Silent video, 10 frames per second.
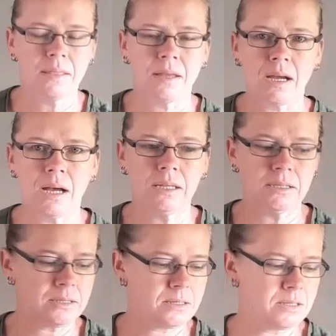the
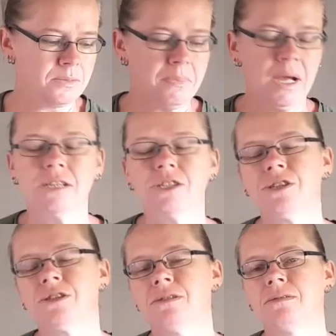colours to
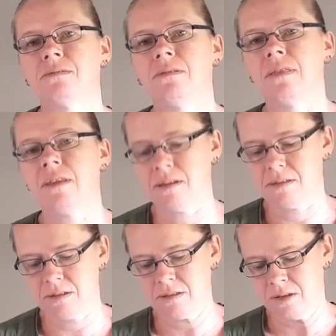match this.
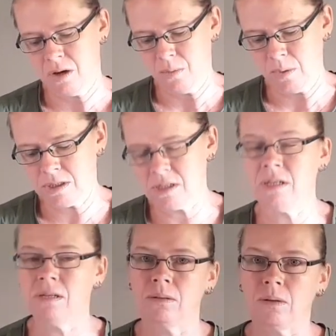So a
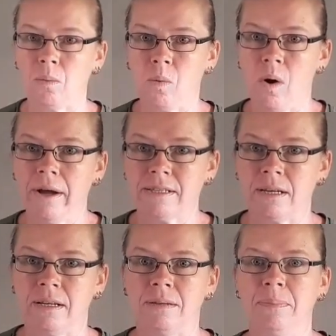teal, a white
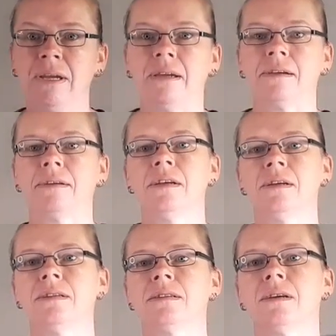and a pink.
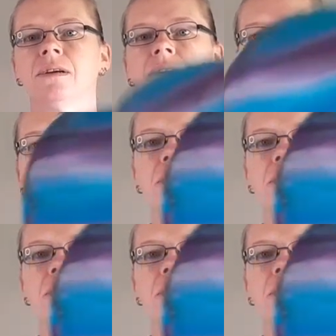So